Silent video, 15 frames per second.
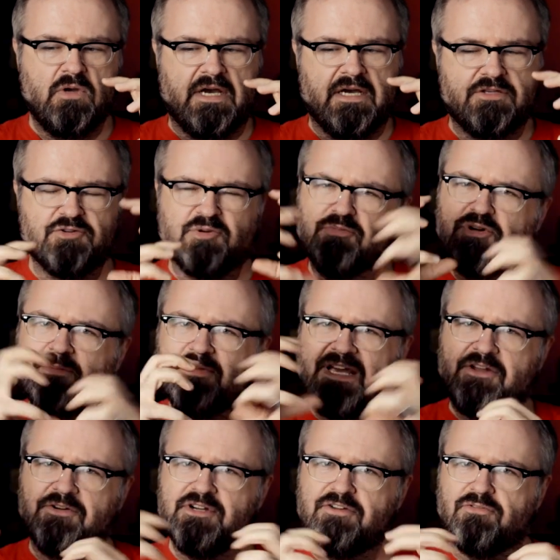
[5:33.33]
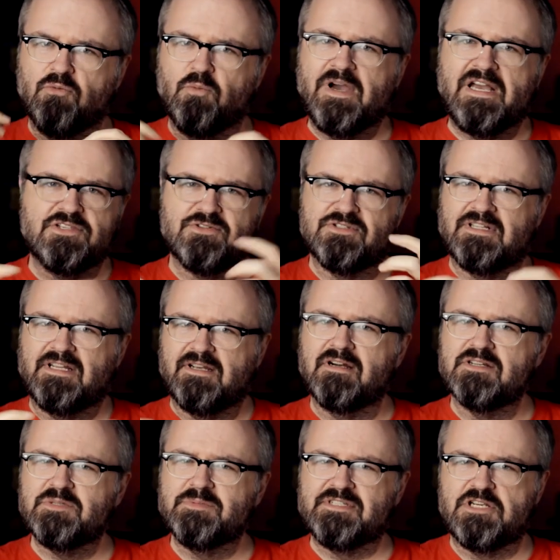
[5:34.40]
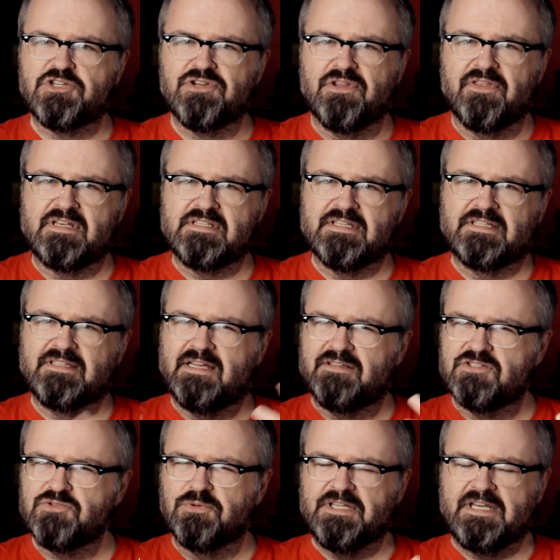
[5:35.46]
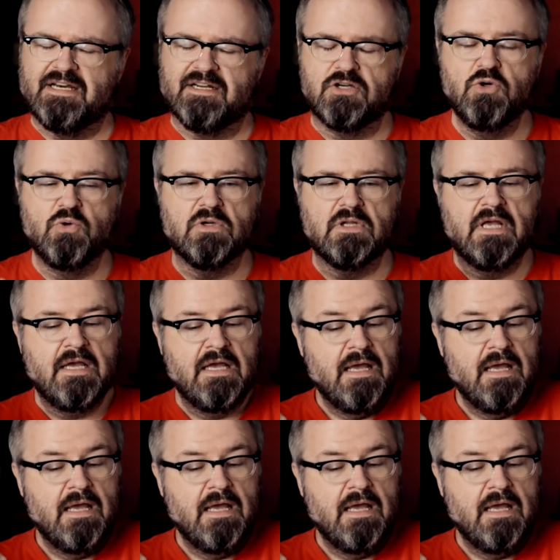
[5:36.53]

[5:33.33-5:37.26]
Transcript: Uh, you can put them together in different ways. There's a lot of customization, things like that. That's really kind of cool.